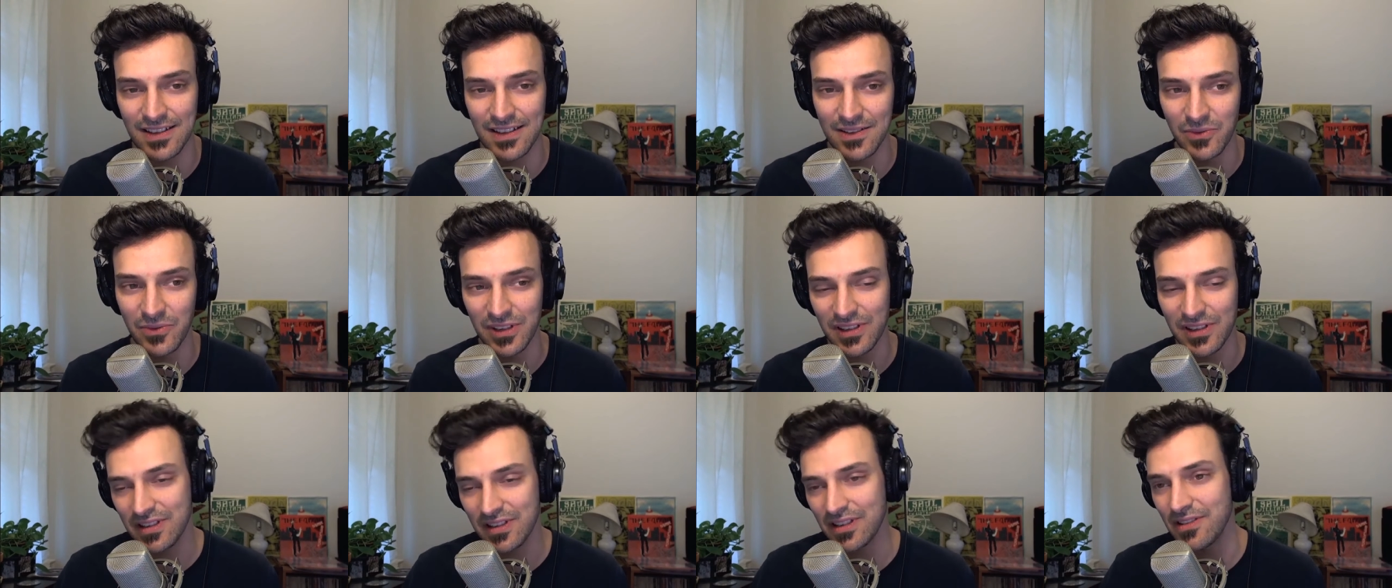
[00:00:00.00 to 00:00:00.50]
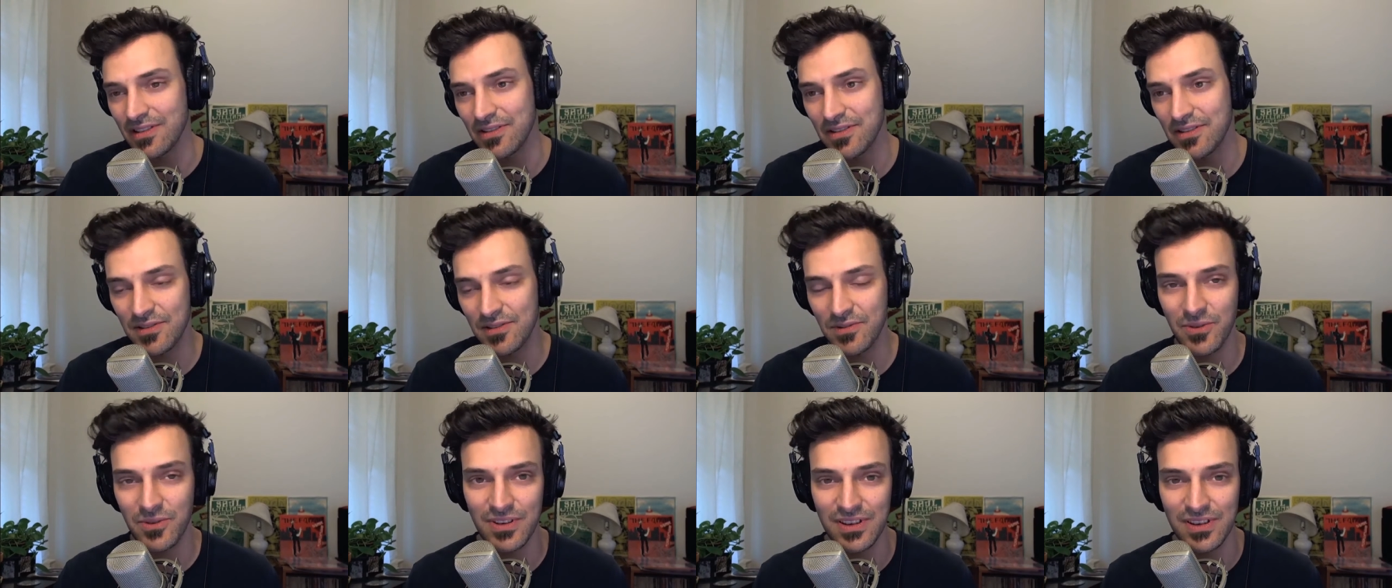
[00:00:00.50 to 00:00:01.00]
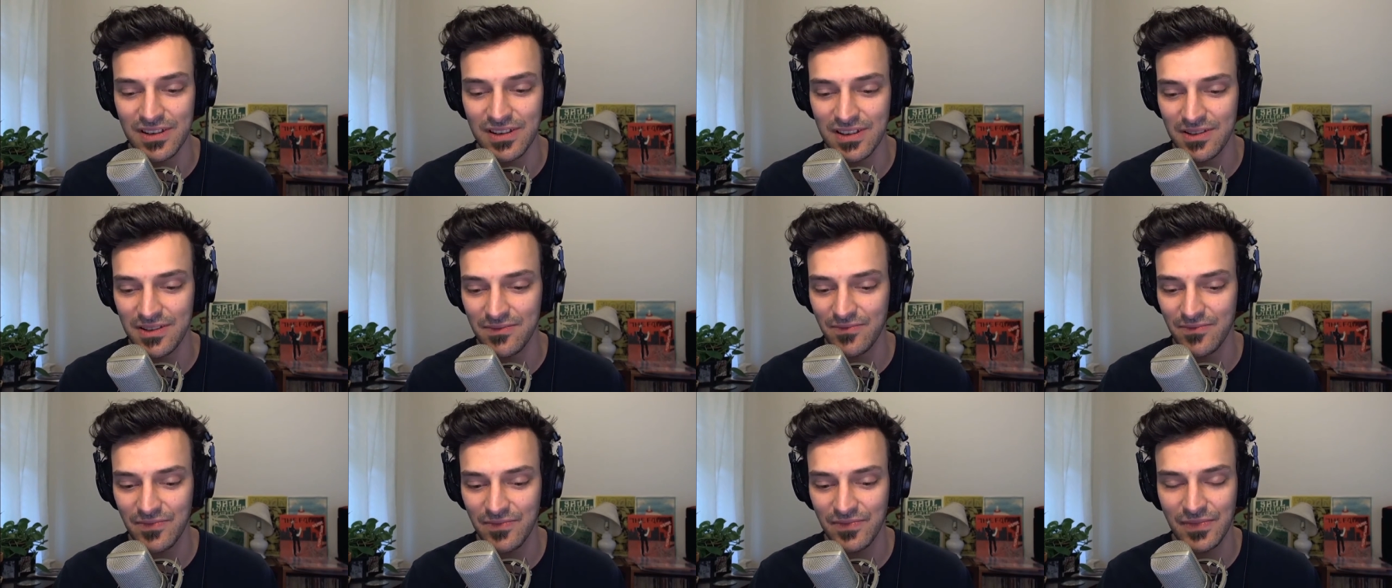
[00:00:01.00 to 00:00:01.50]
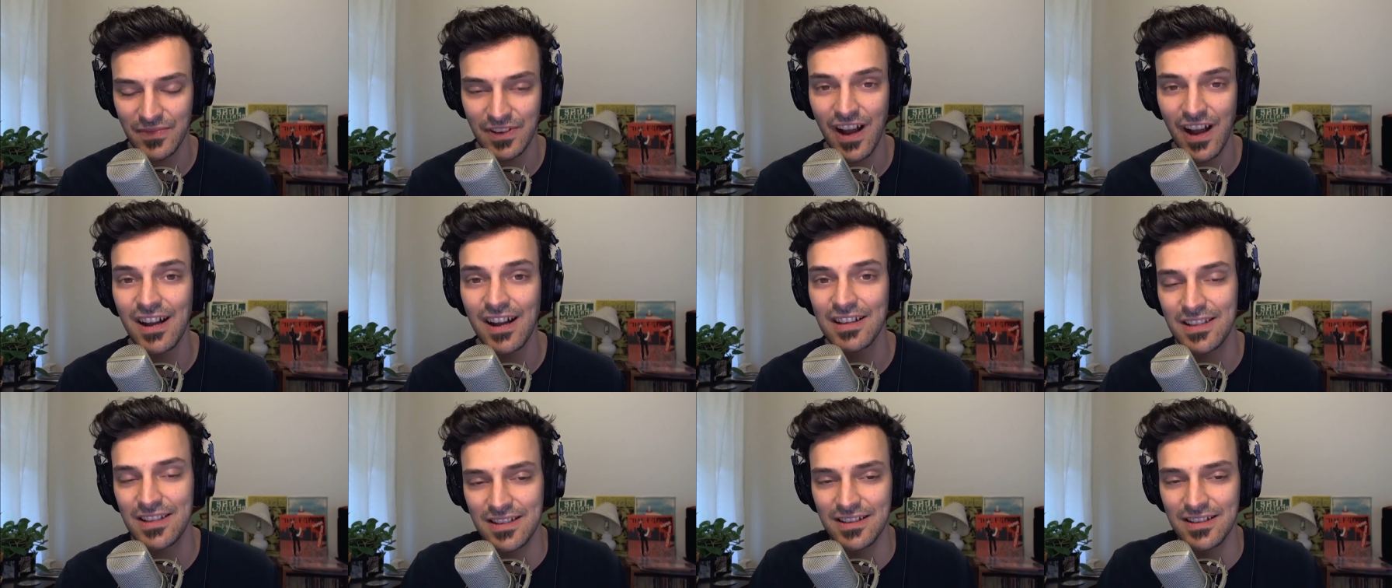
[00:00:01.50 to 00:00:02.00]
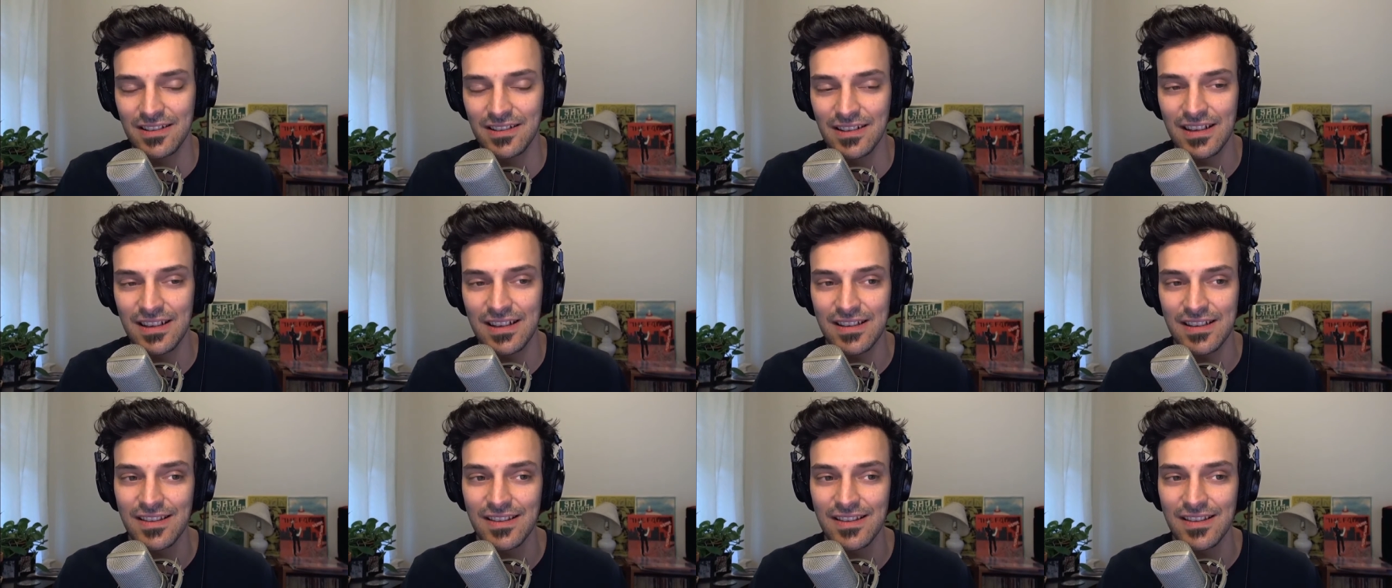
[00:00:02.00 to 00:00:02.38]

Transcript: And we see the stories constantly.